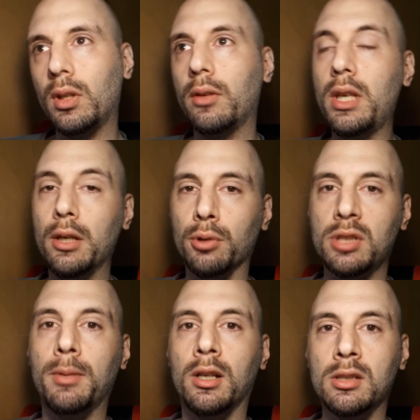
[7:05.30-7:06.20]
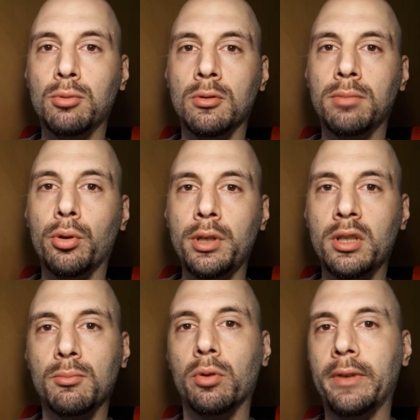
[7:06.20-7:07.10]
The irresponsible employee
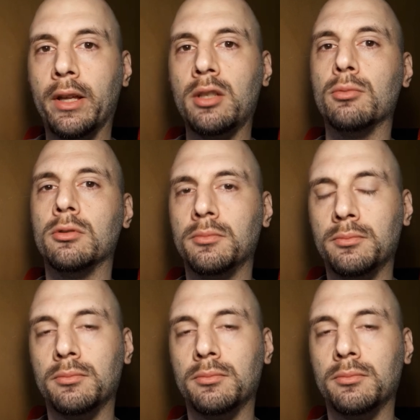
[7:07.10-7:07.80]
is more valuable.